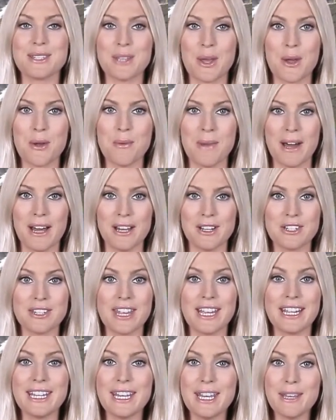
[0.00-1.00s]
so much
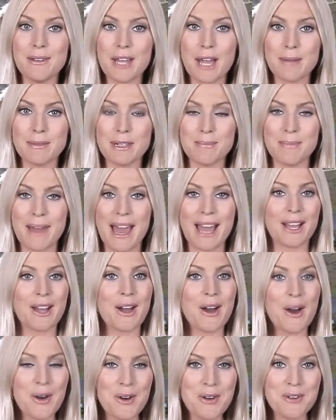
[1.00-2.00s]
they keep coming back
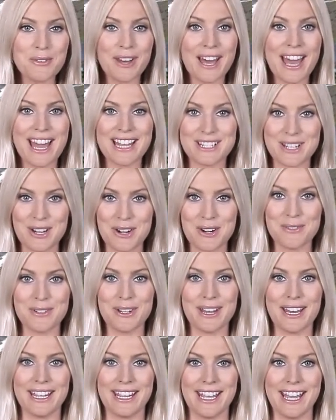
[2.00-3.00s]
over and
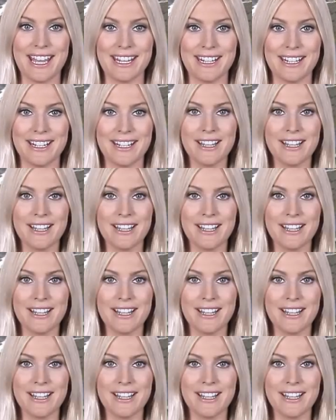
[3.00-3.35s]
over again.